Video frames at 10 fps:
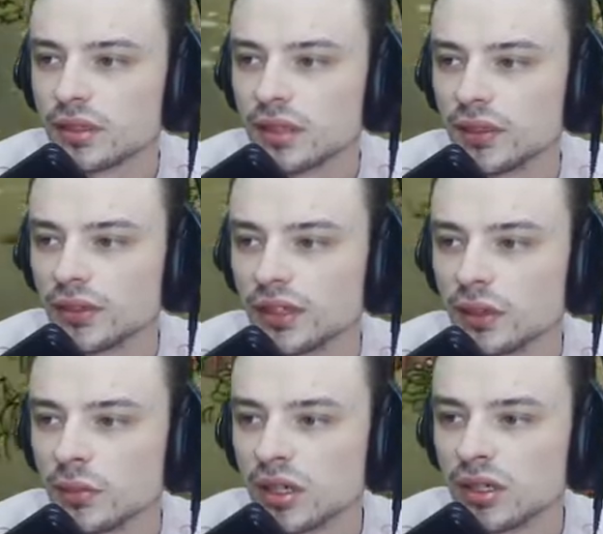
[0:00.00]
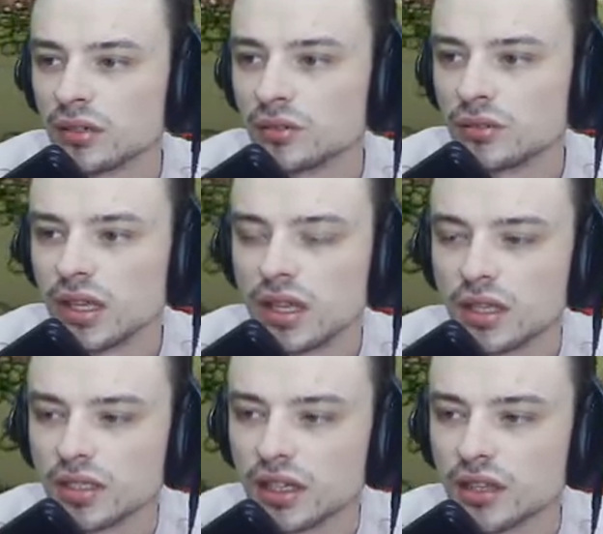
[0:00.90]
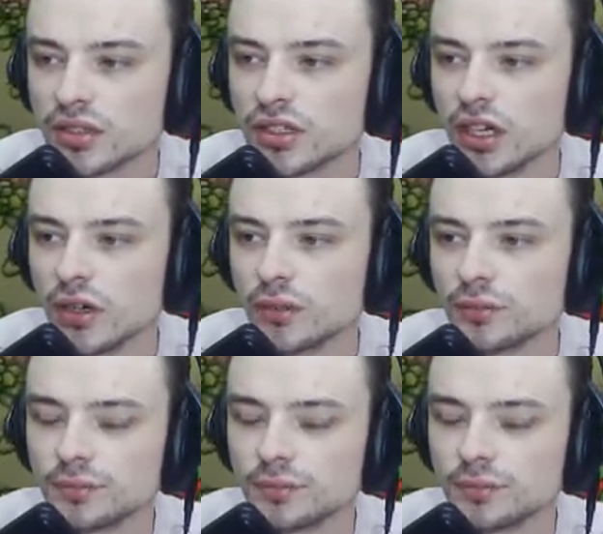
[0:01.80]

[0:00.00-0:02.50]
Lovely, got one. Let's get another stone.